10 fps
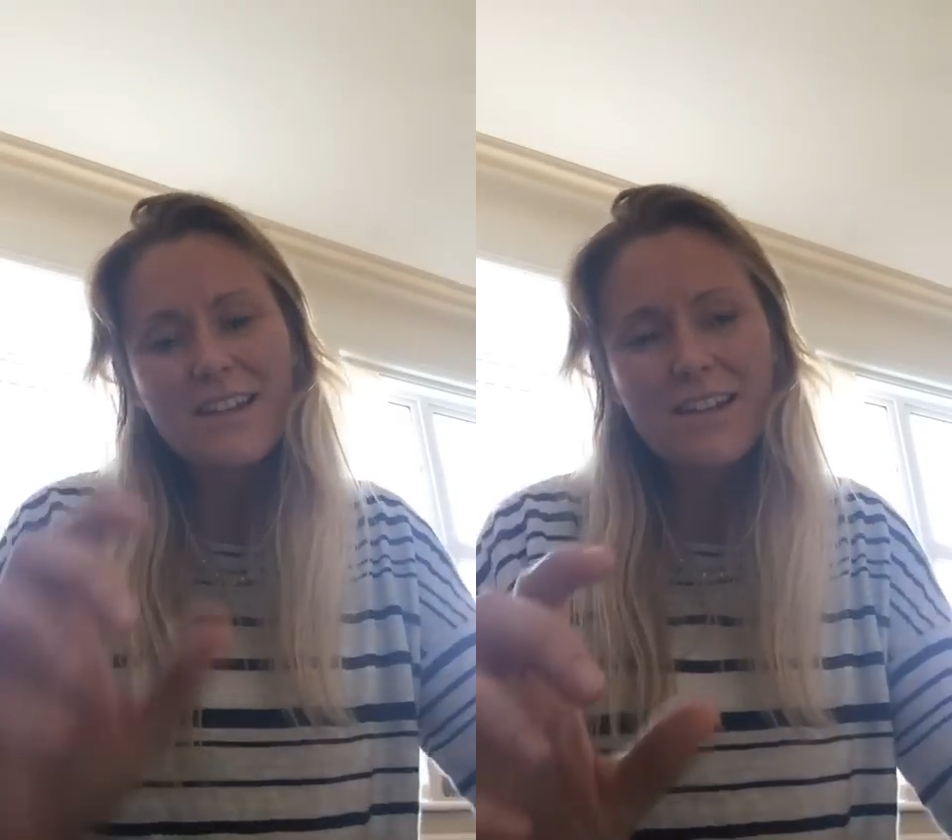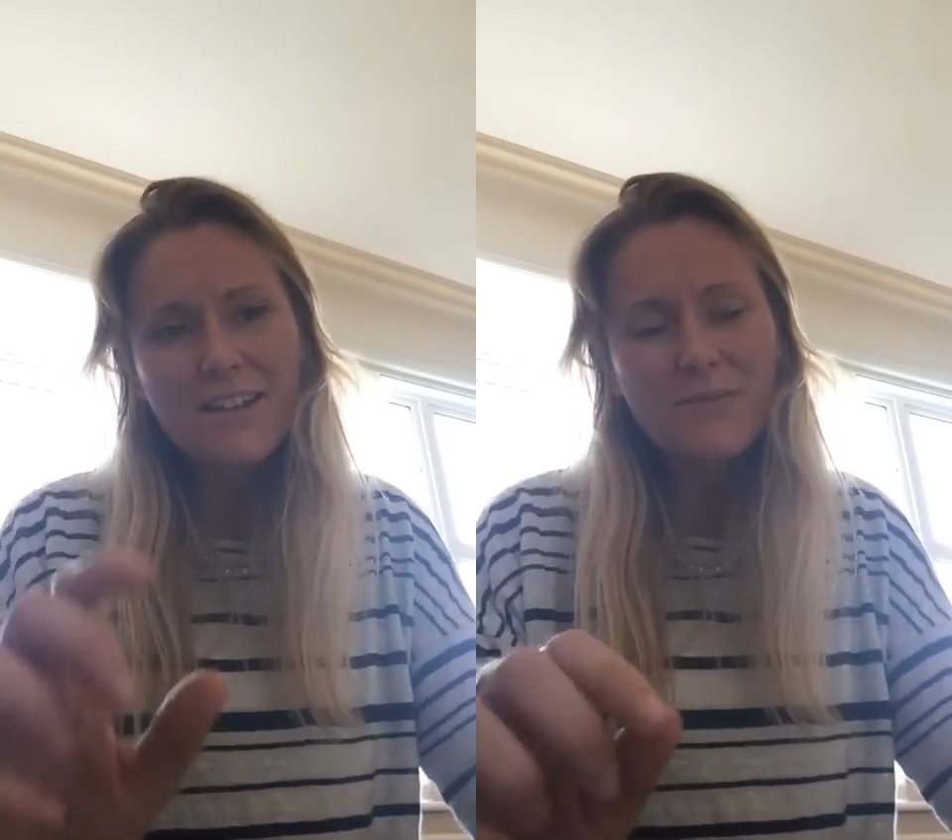
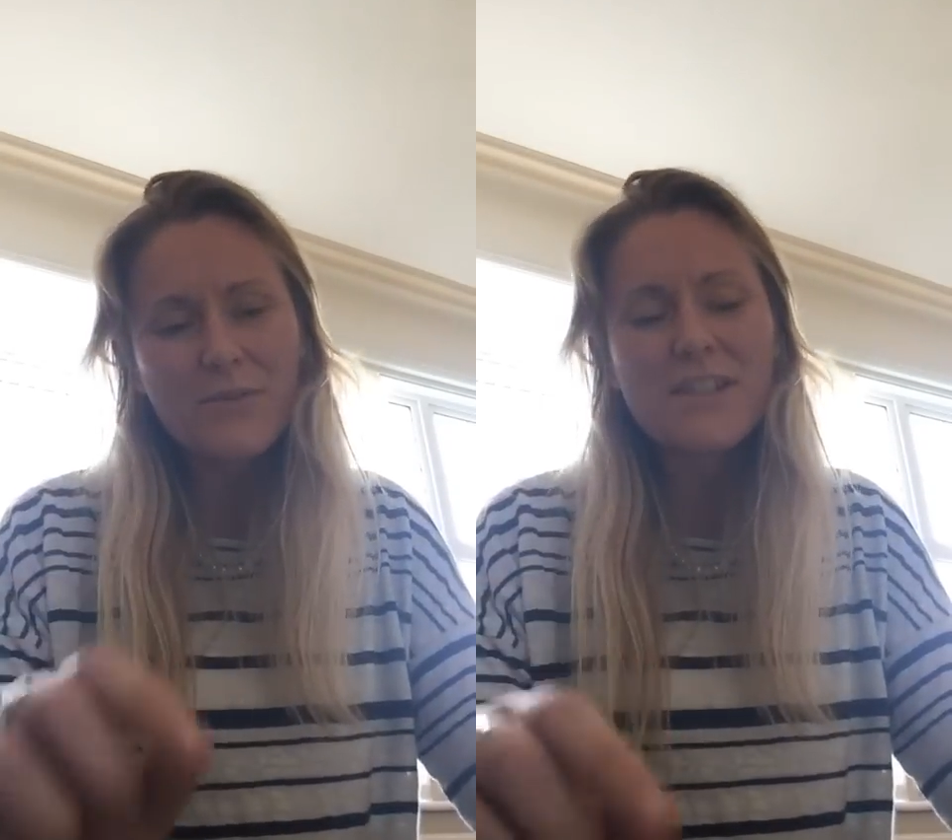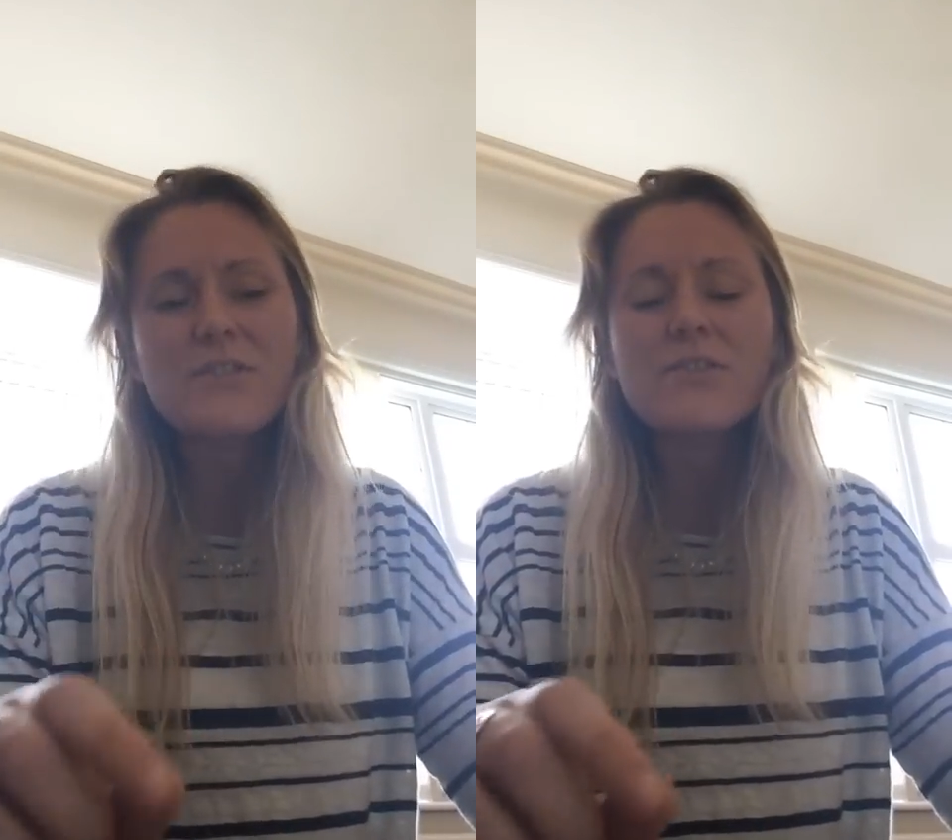
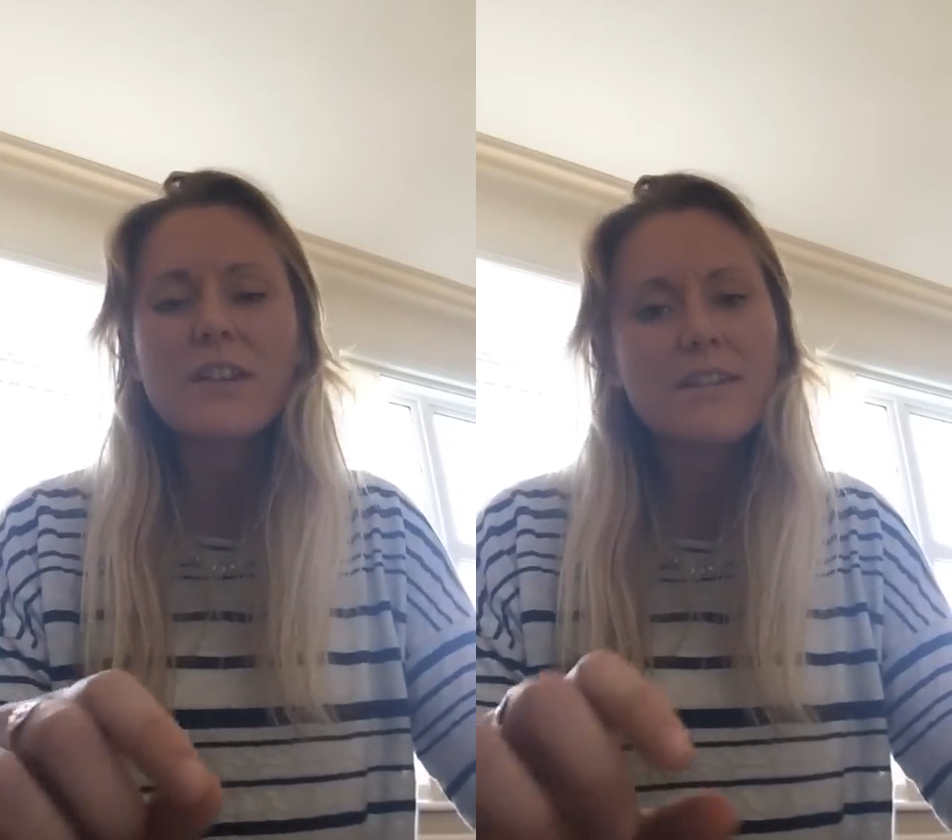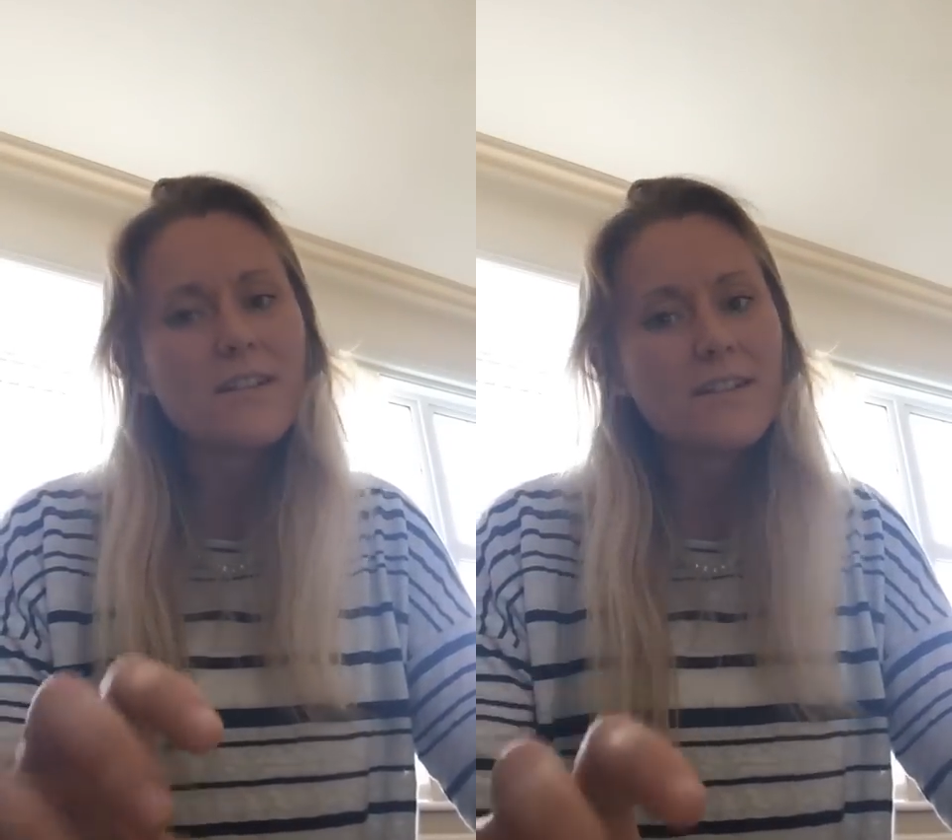What's
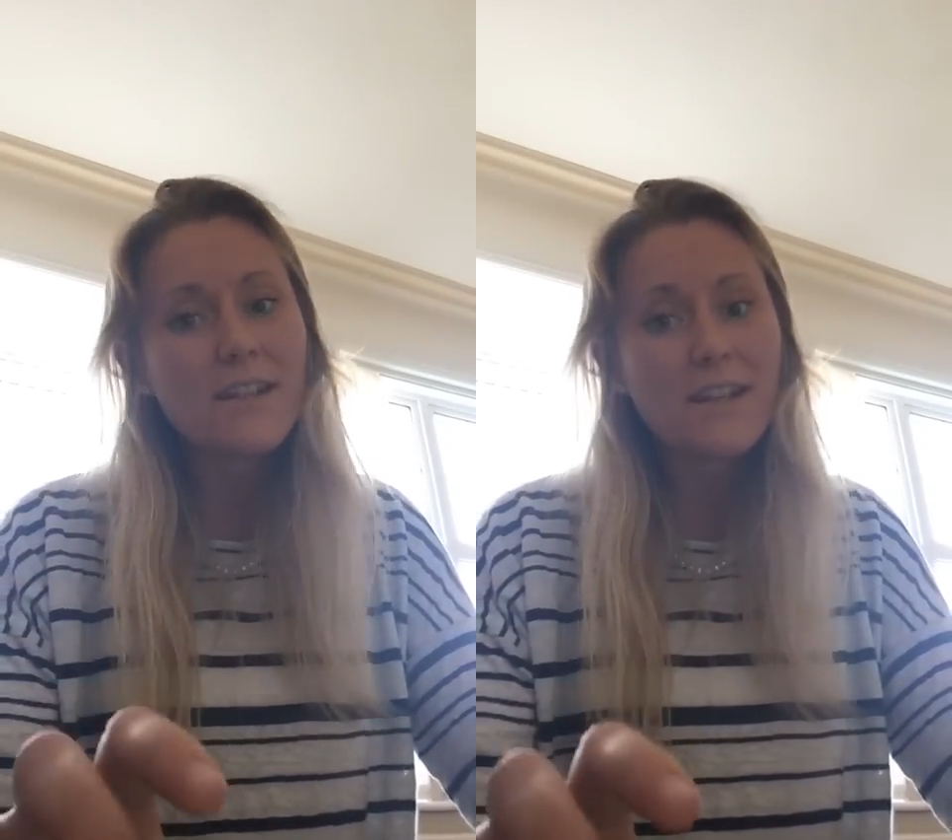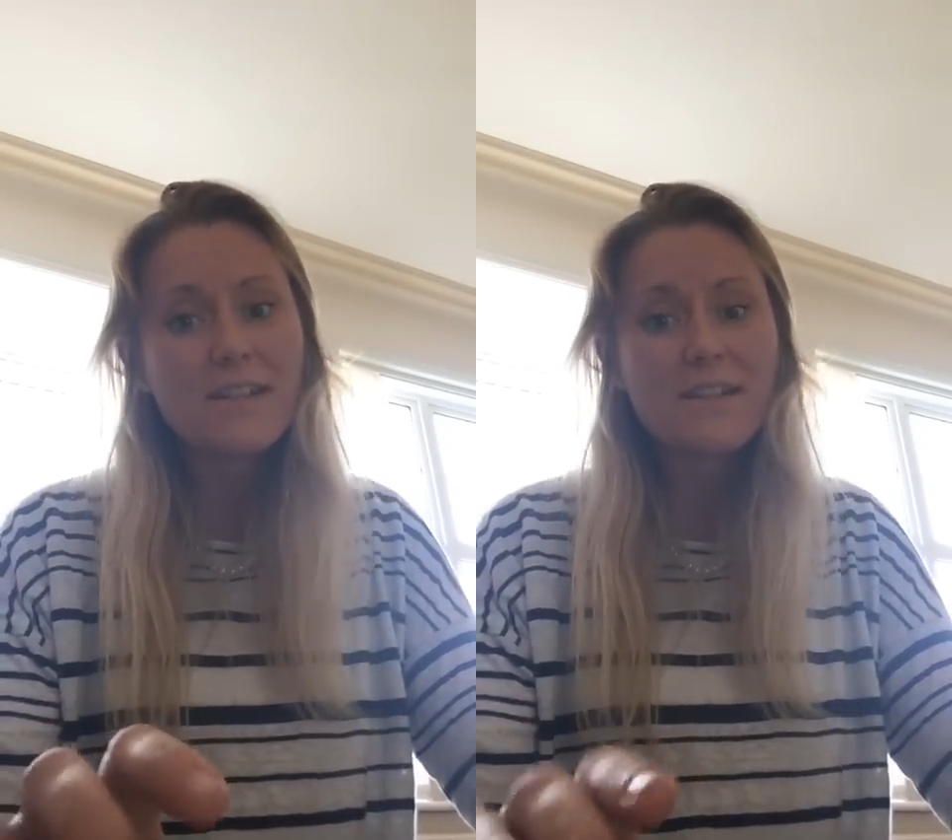interesting is that
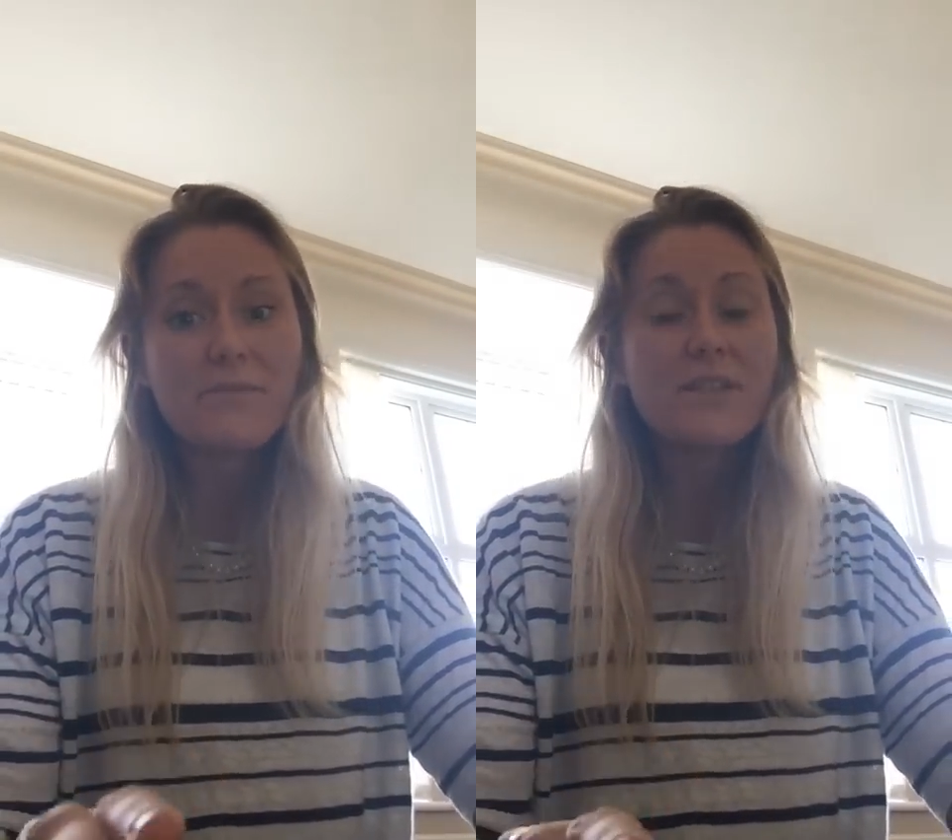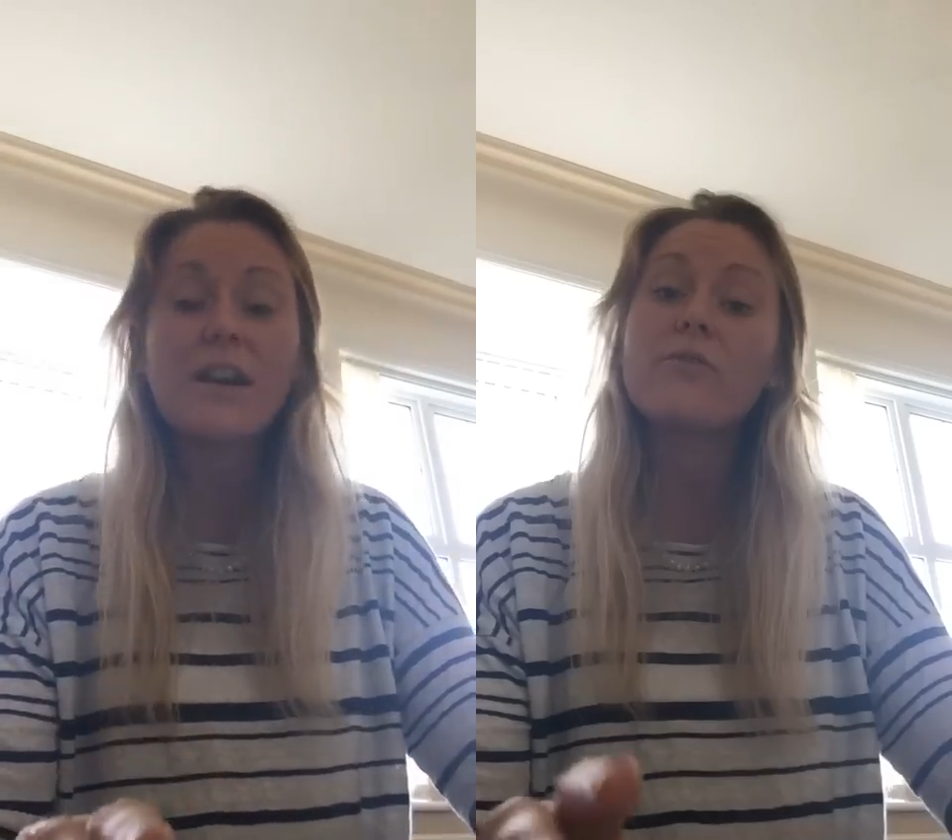Dickens
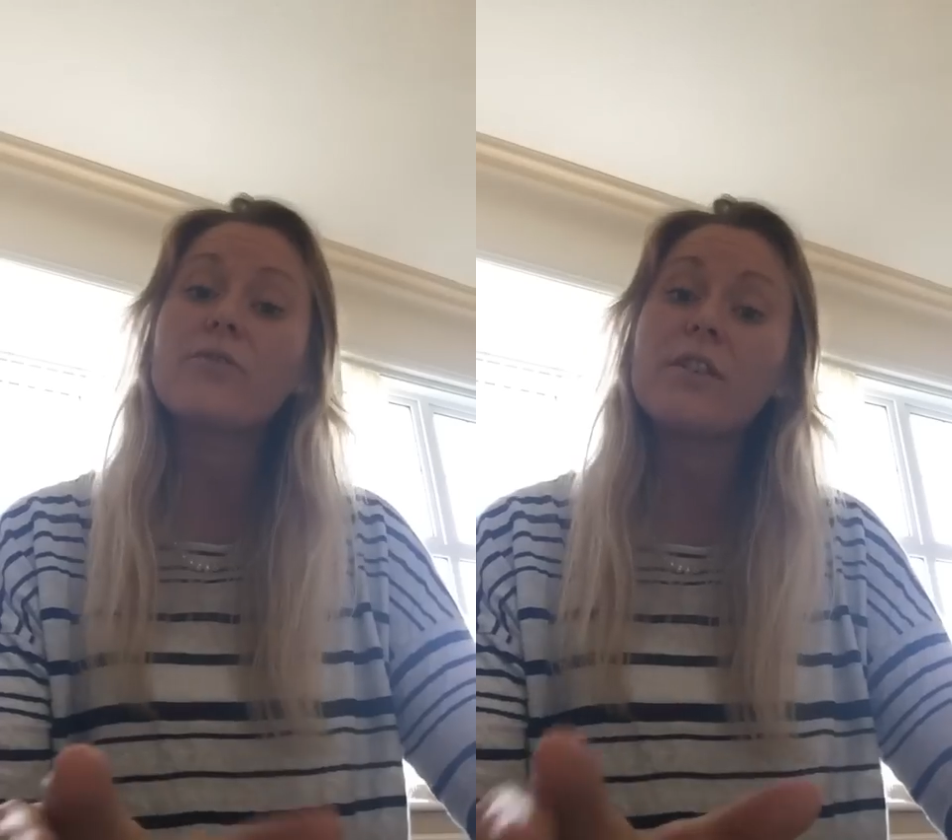himself,